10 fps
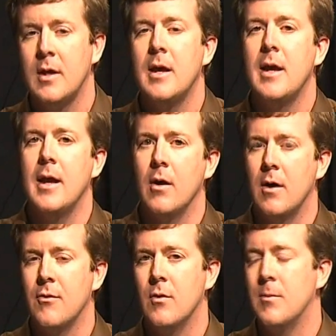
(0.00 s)
an
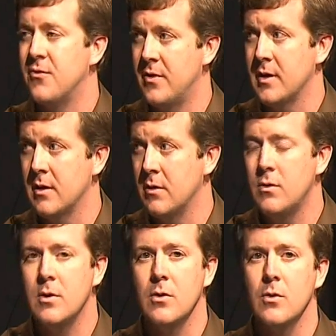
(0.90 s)
author representing
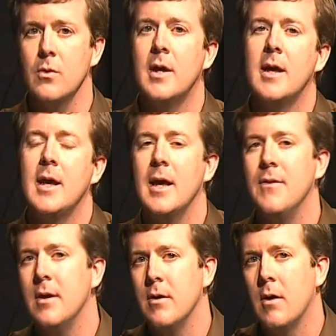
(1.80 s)
Lulu, and
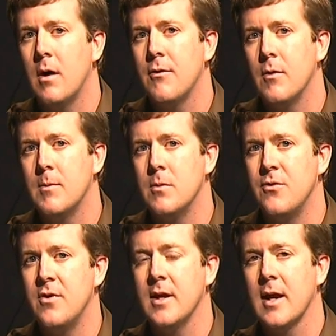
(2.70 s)
then an author
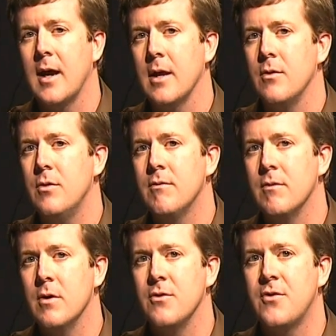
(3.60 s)
representing
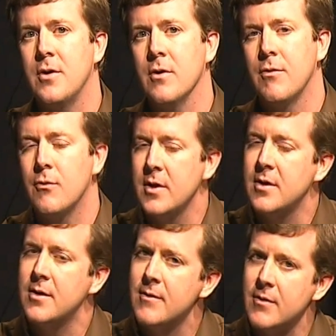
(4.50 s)
iUniverse here. Three
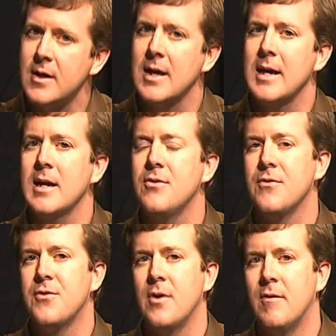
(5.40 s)
different kinds of
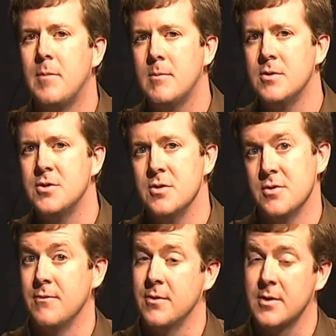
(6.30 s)
self-publishers.
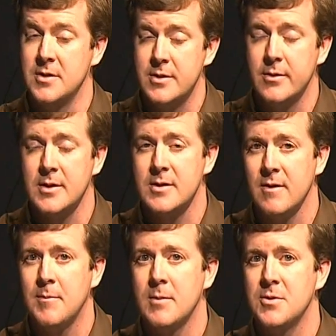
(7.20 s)
So if you're considering
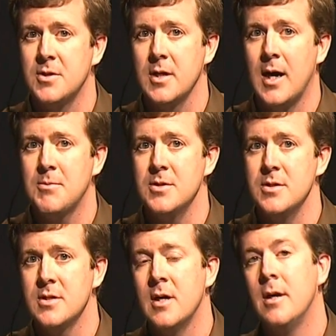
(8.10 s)
self-publishing
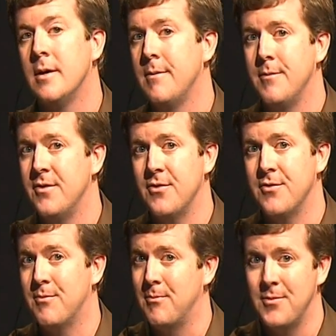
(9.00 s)
options, this
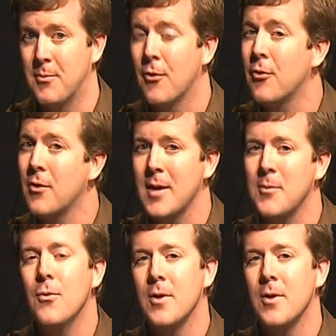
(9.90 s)
is the program you want to